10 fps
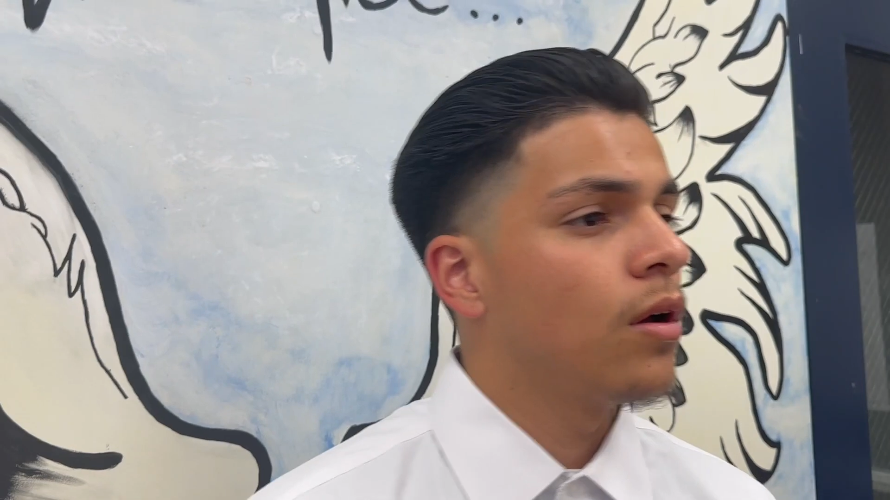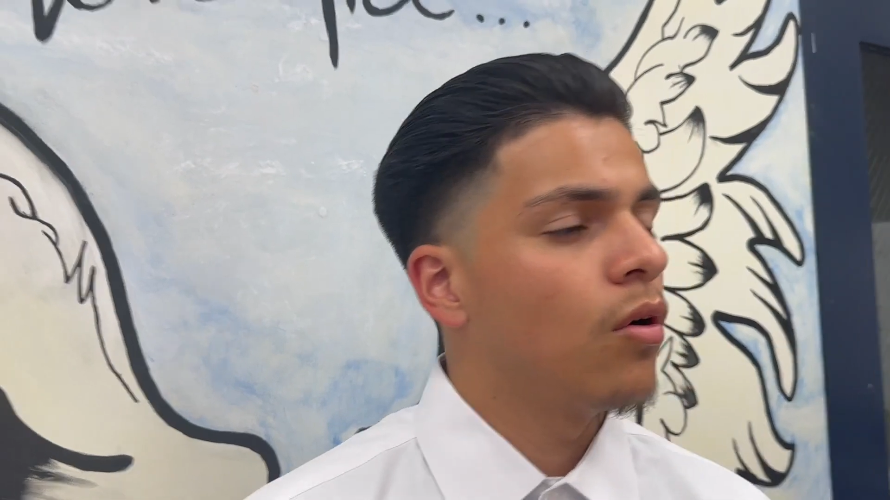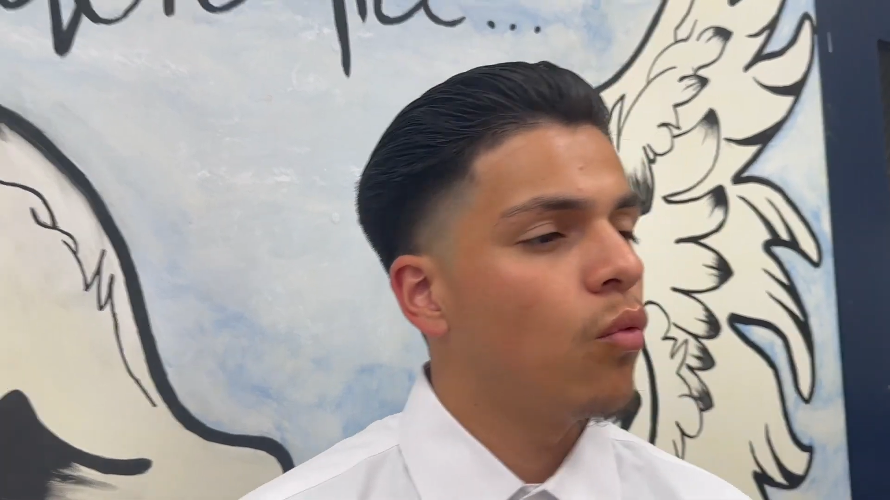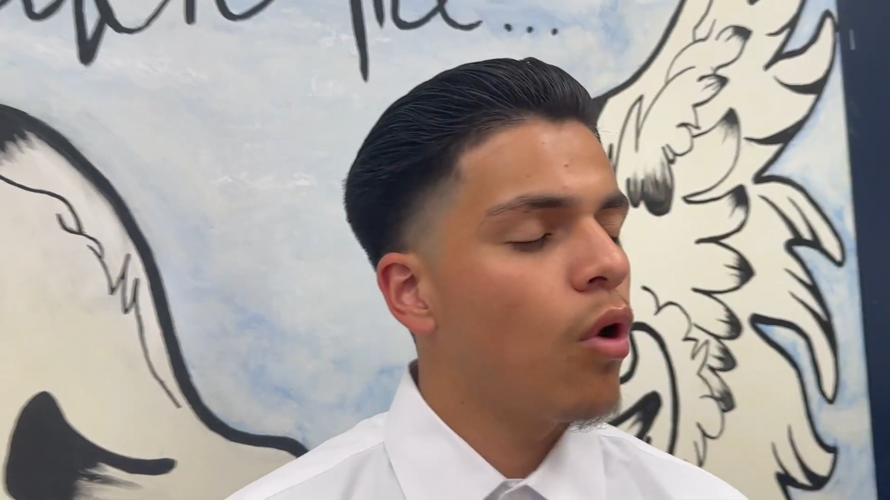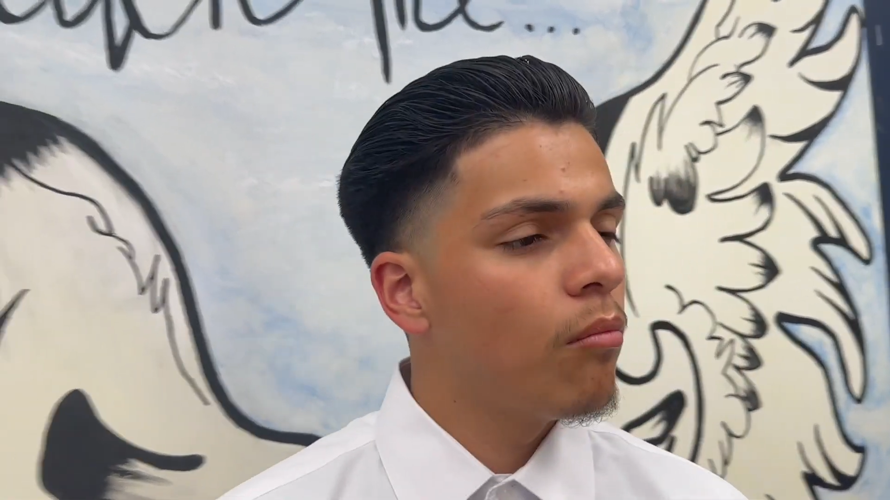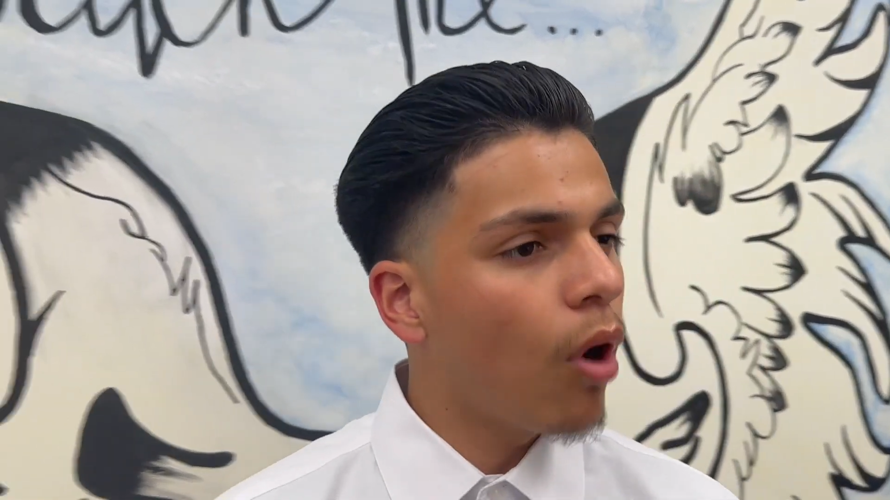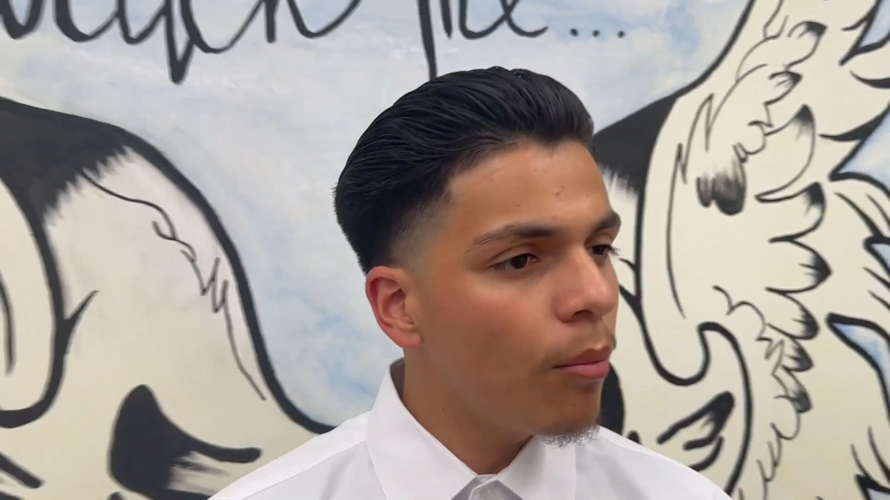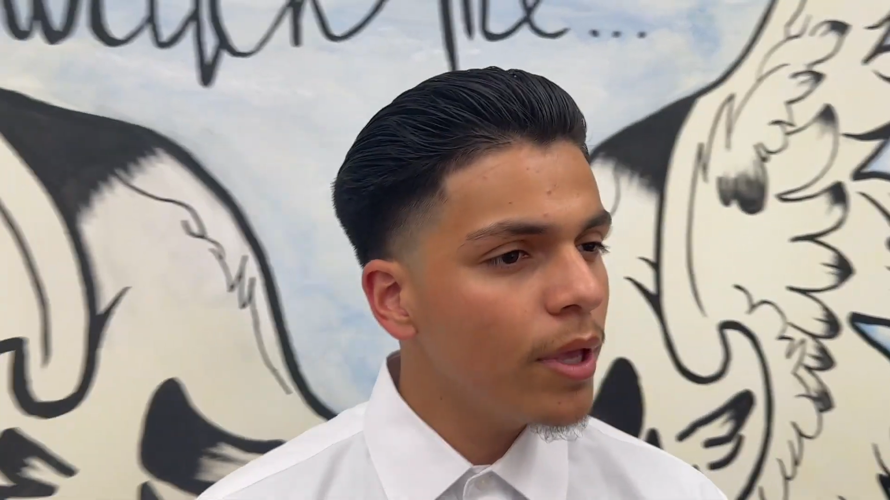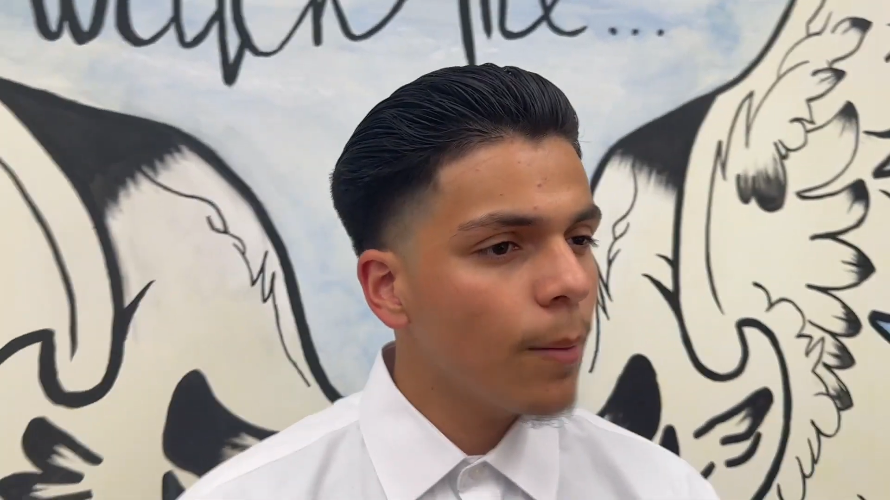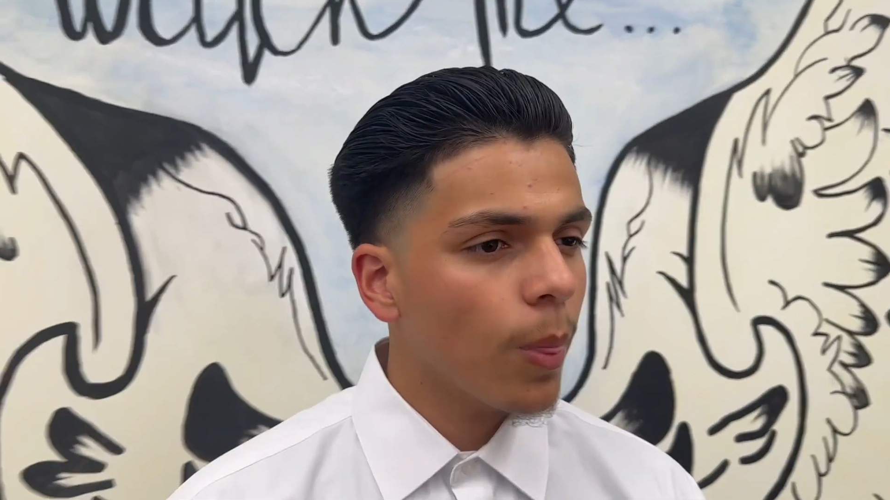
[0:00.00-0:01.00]
One
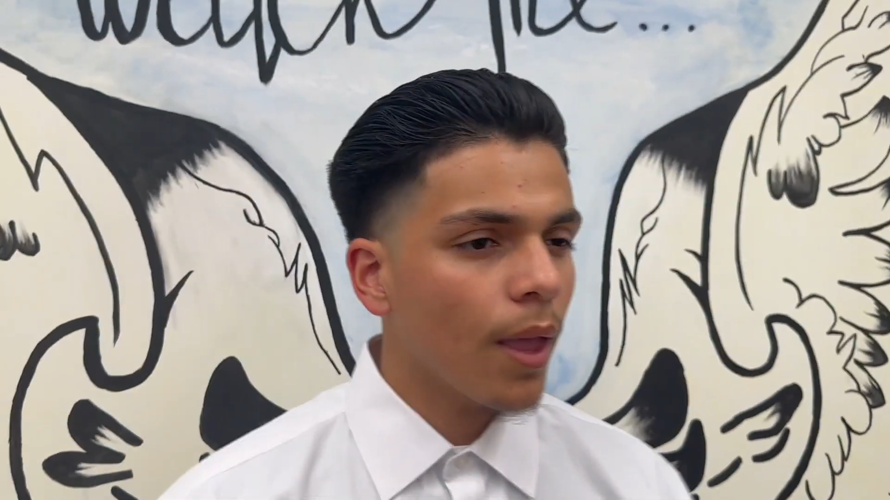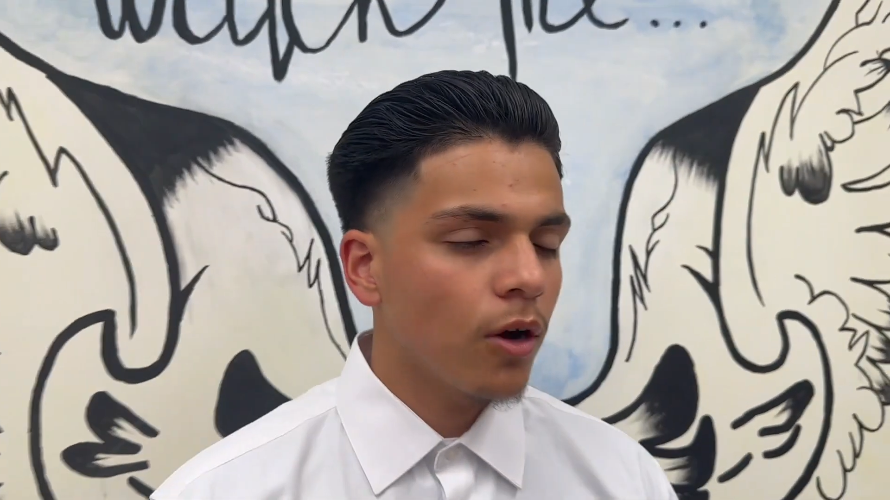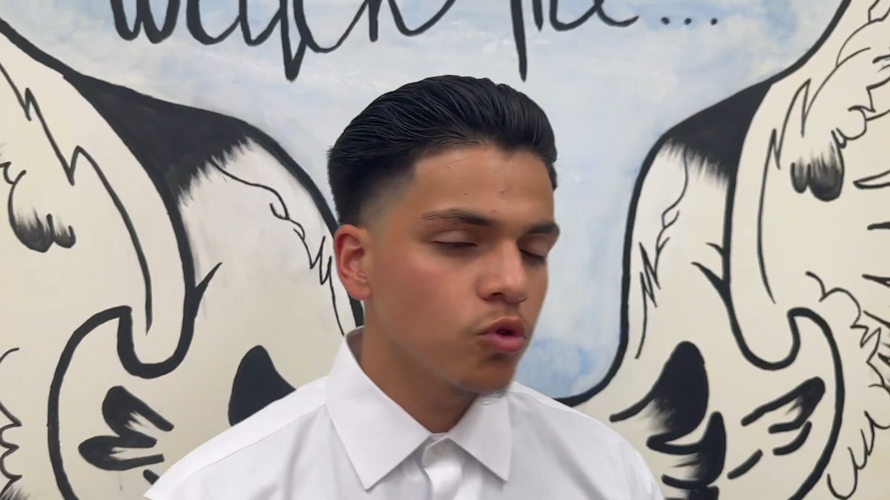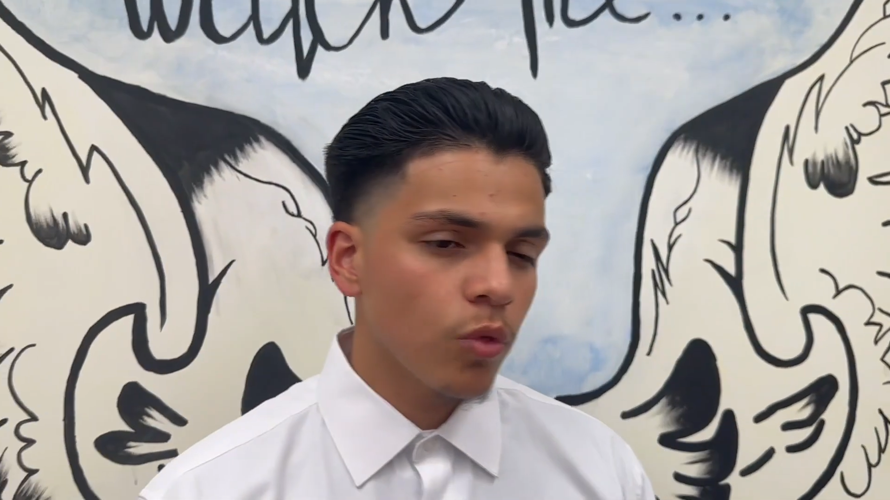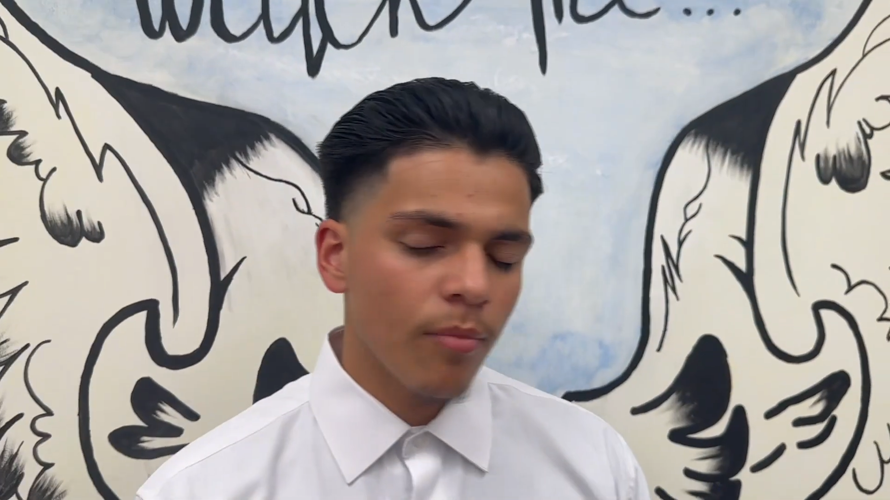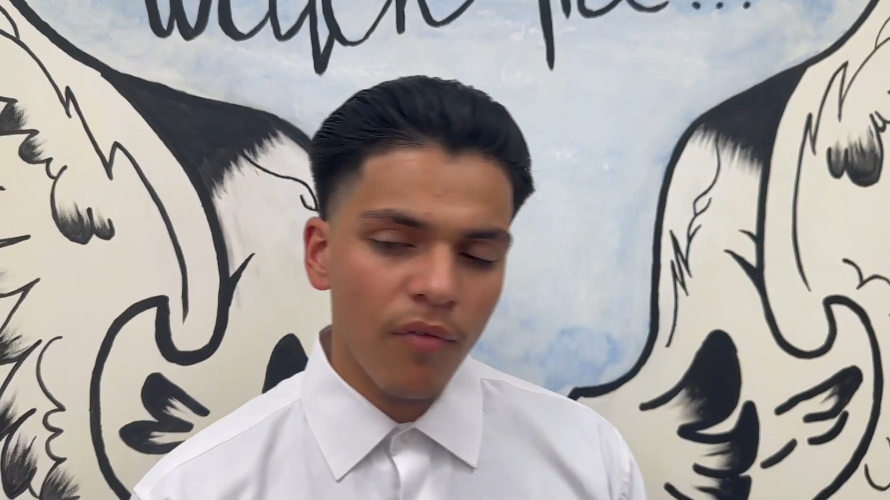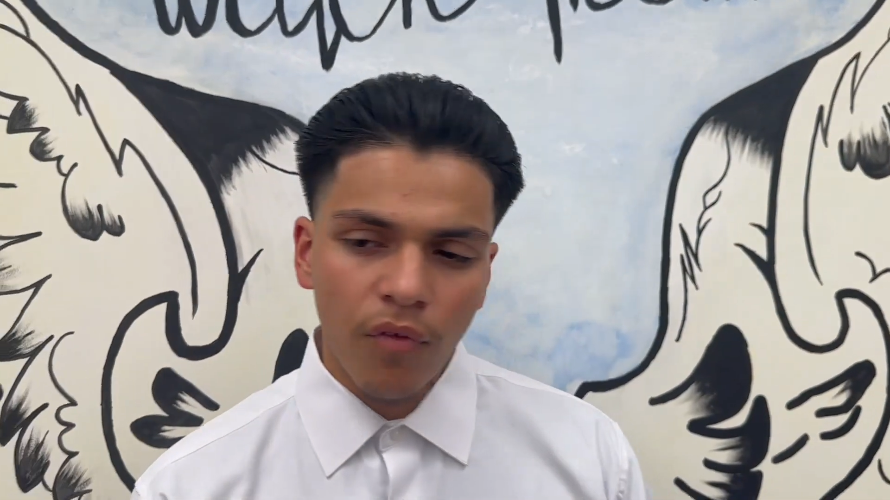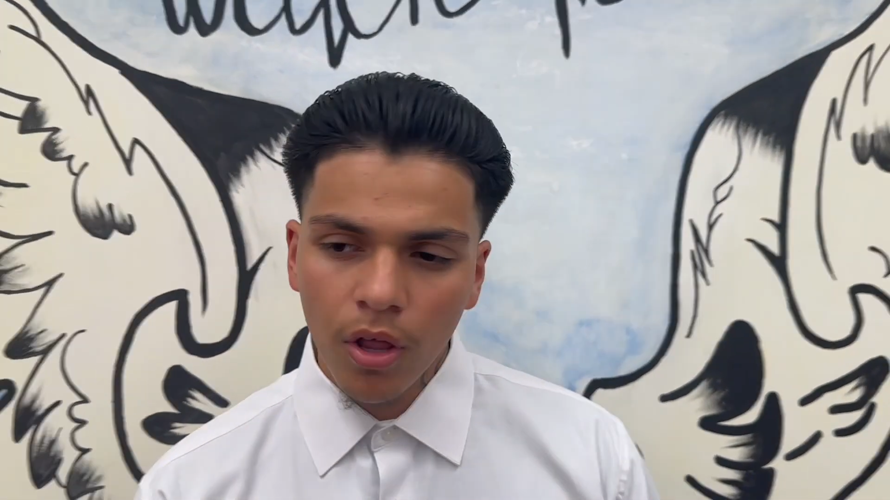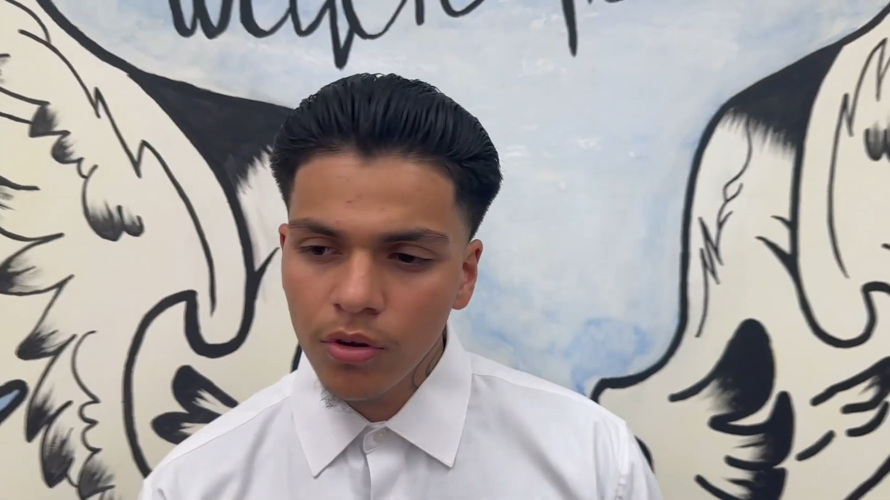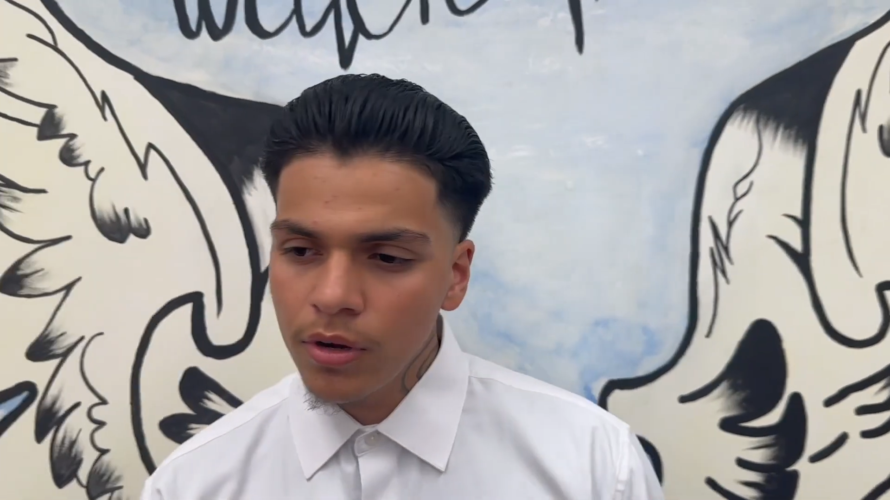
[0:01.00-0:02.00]
moment, I was with my
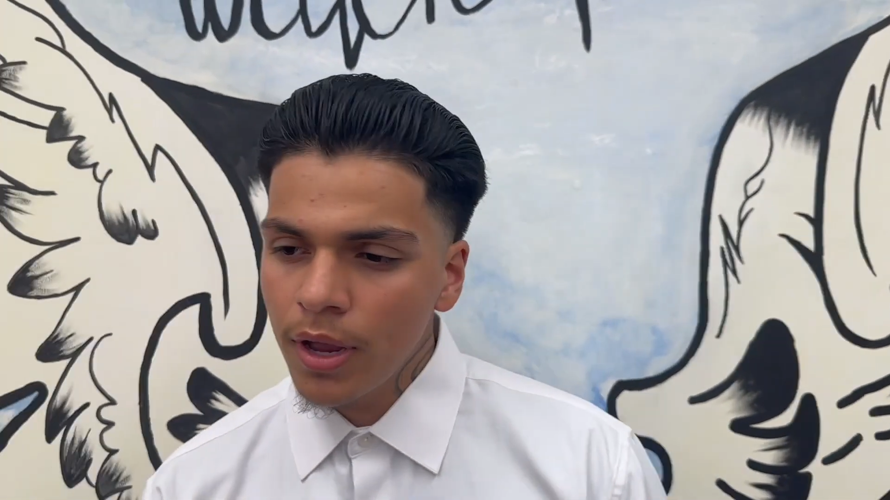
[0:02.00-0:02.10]
father